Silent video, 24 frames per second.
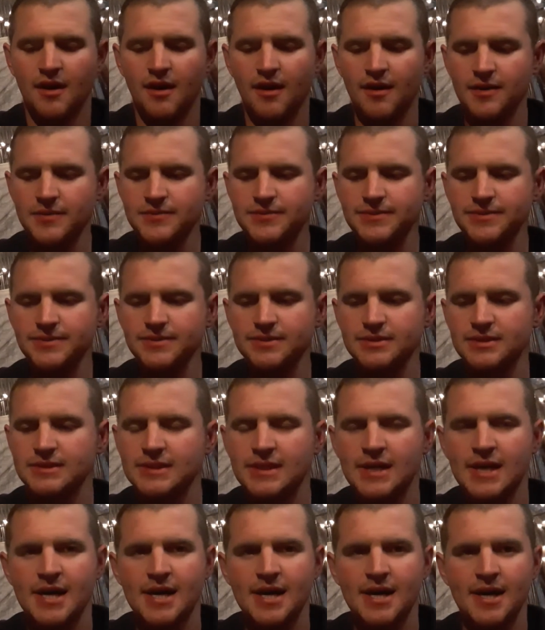a
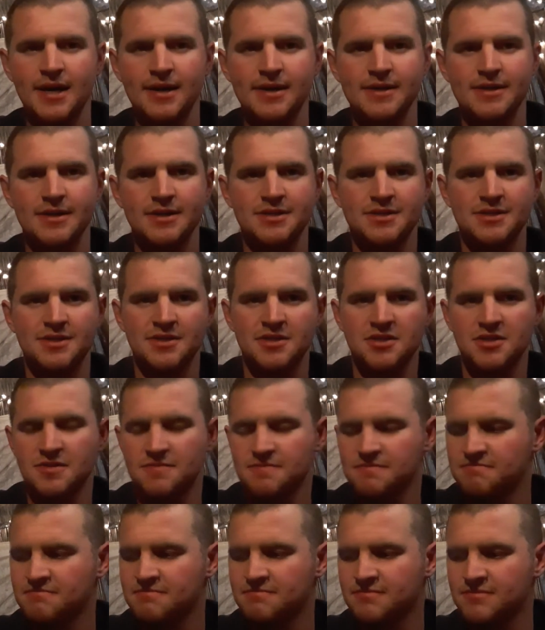lot of nurses
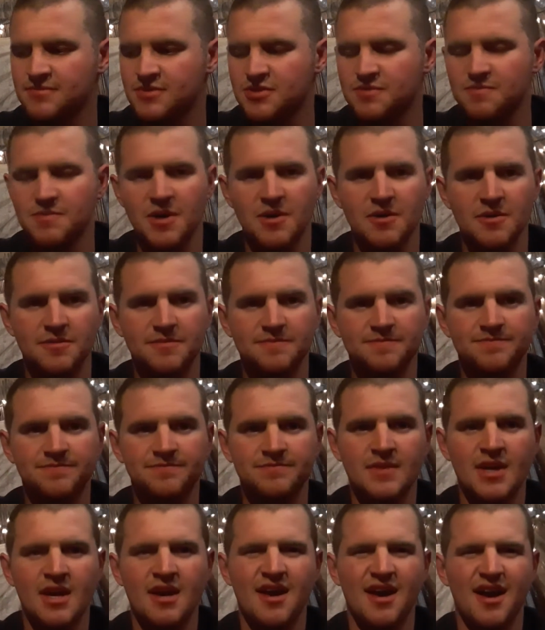smoke.
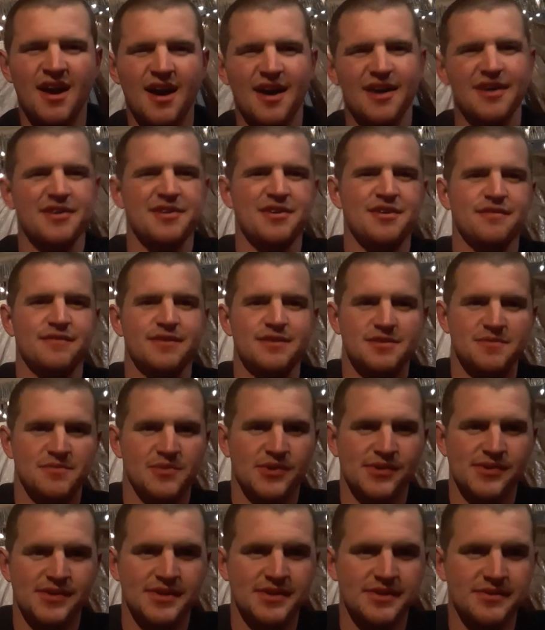I don't know if it's
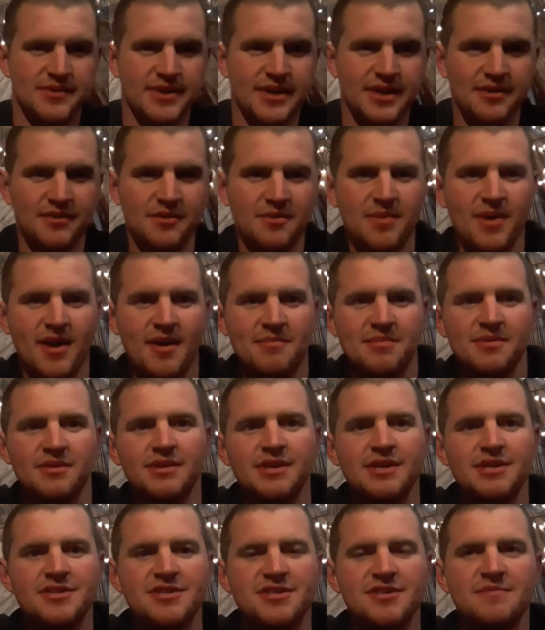more than the regular
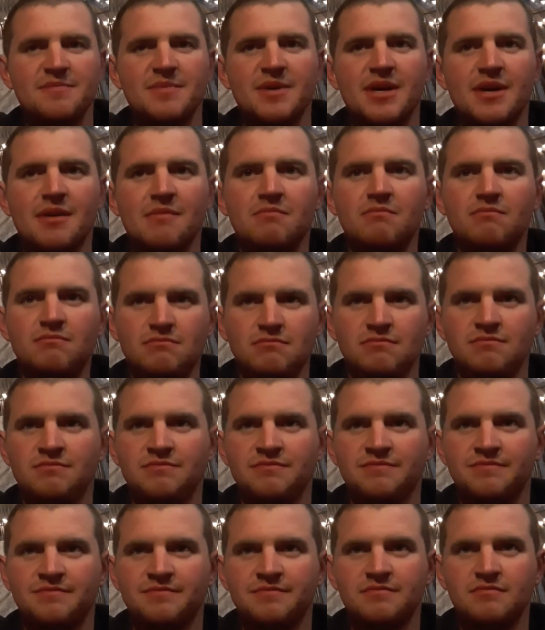population, but
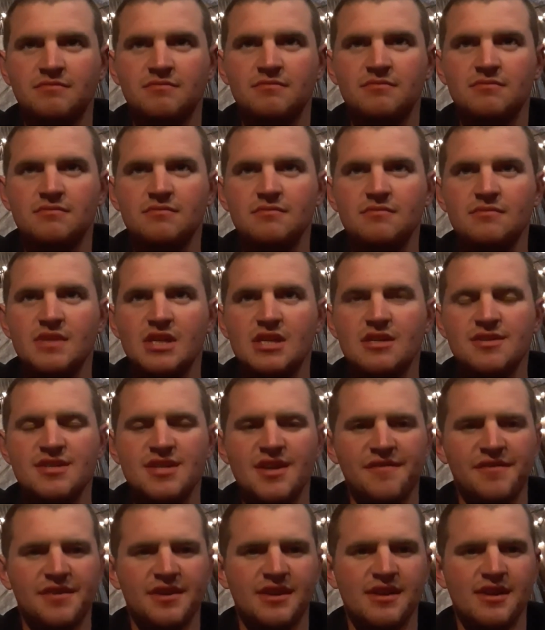there's
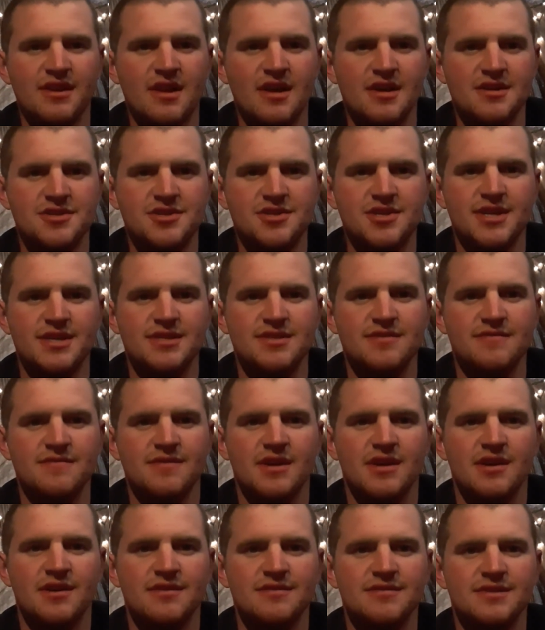definitely a lot of stress
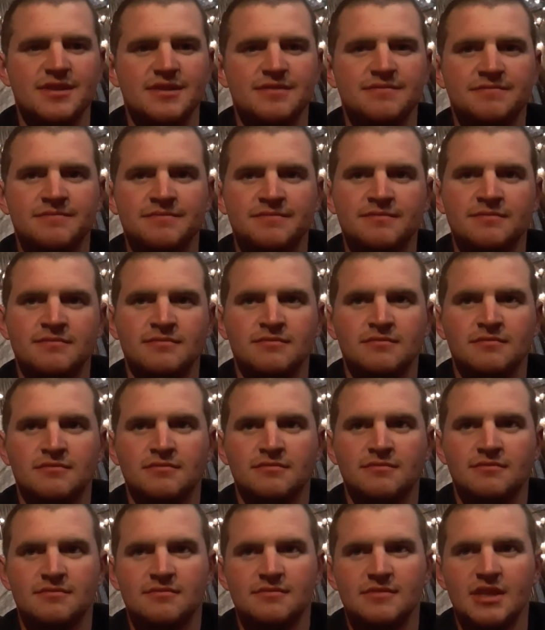involved, and
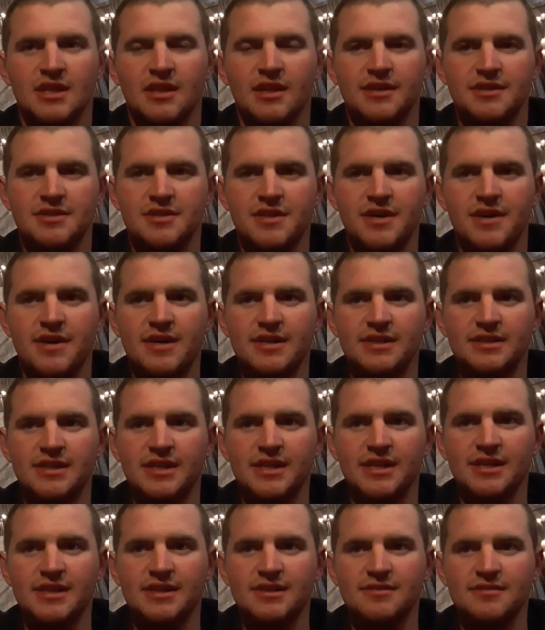they like to go out
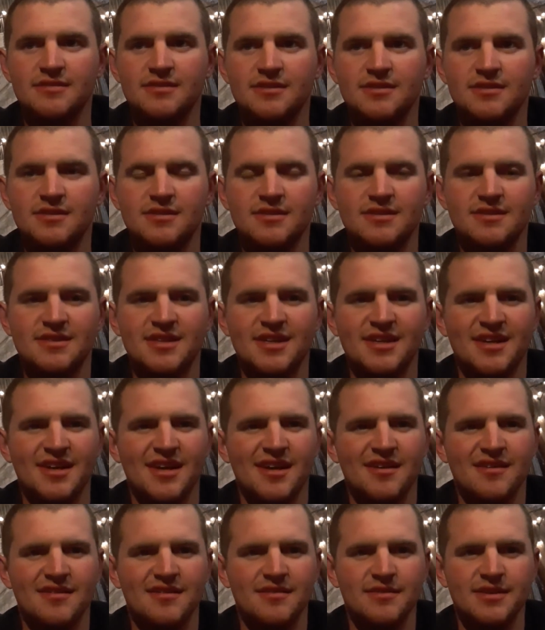there and just, it's like kind
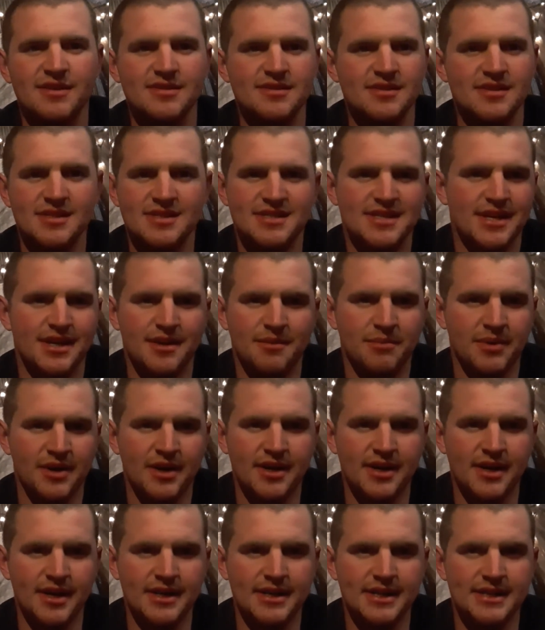of a reason to take a
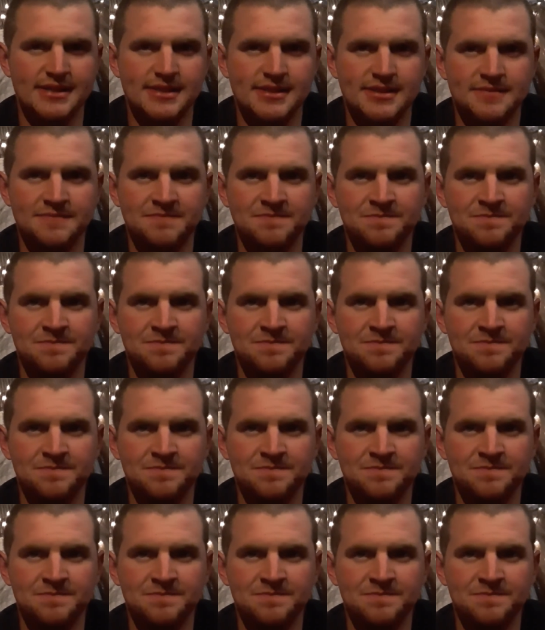break, I guess.